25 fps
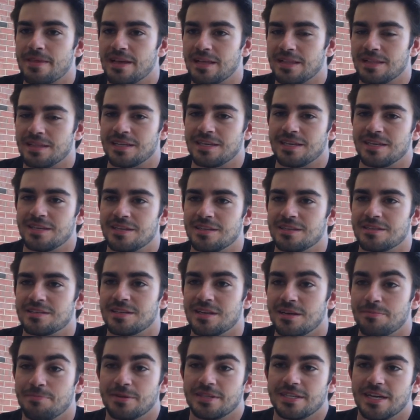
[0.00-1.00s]
get leads,
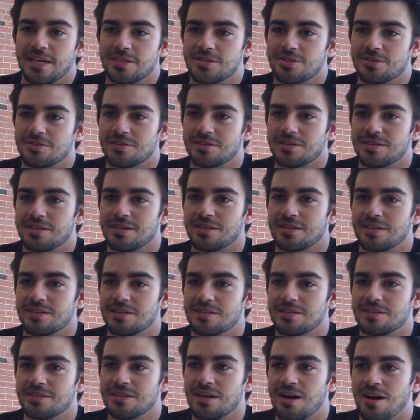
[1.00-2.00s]
get potential
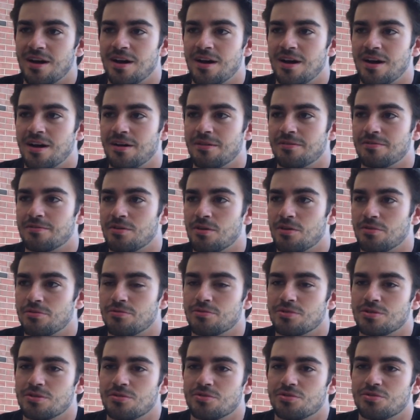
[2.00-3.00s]
leads, go
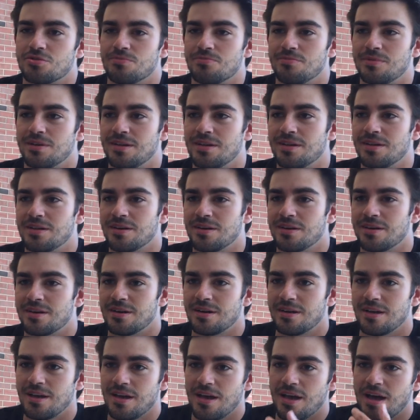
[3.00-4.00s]
through social
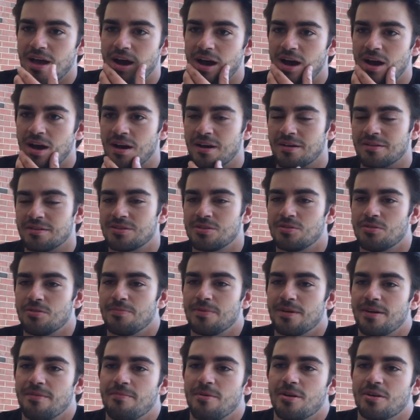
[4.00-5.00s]
media, do a
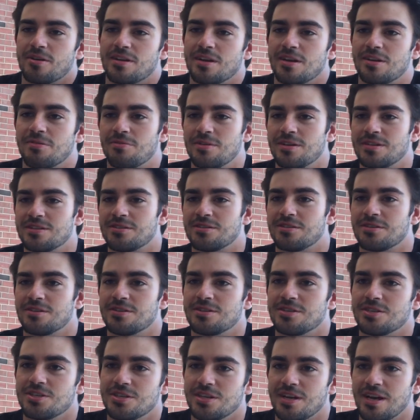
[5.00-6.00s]
bit of marketing
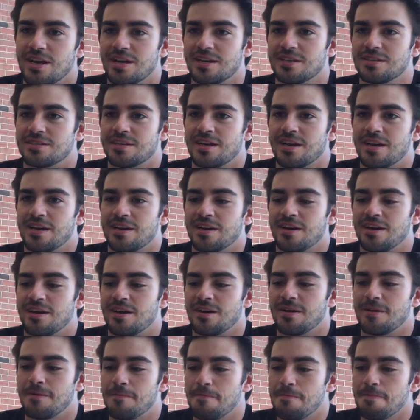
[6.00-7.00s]
research as
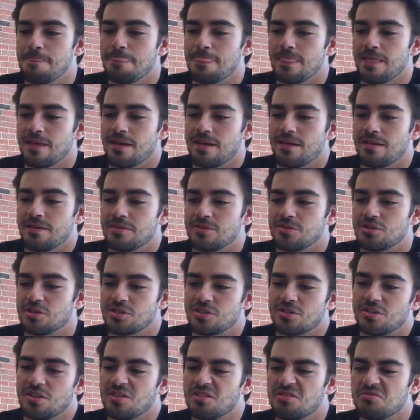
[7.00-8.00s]
I
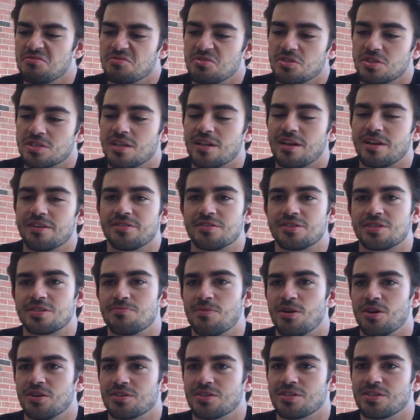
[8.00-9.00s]
just a lot of the
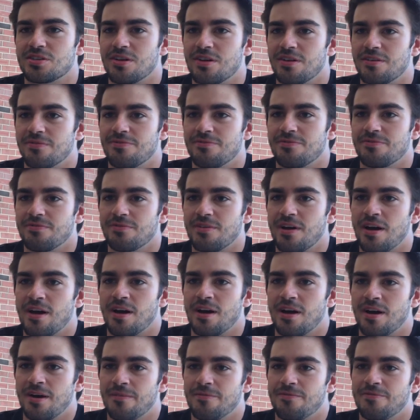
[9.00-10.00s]
small stuff
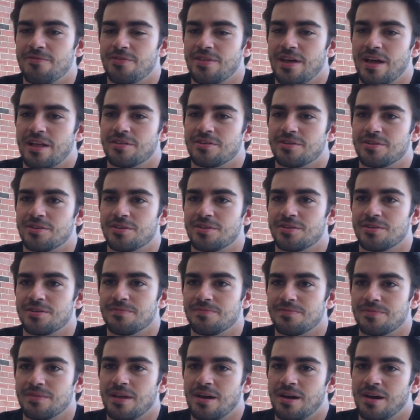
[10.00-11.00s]
for that little
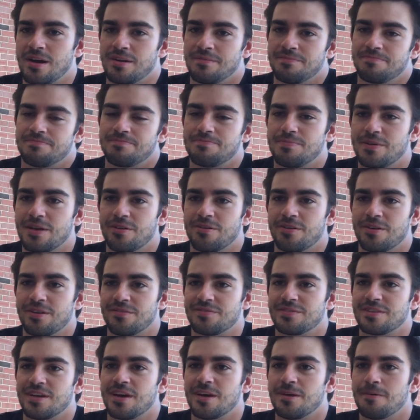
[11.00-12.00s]
period
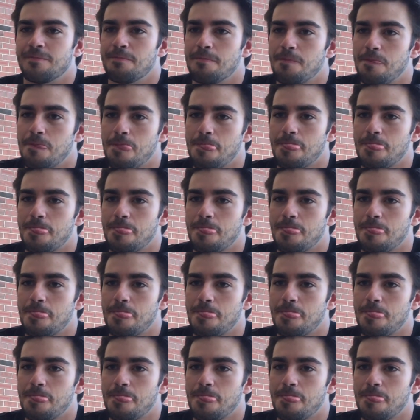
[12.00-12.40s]
of time.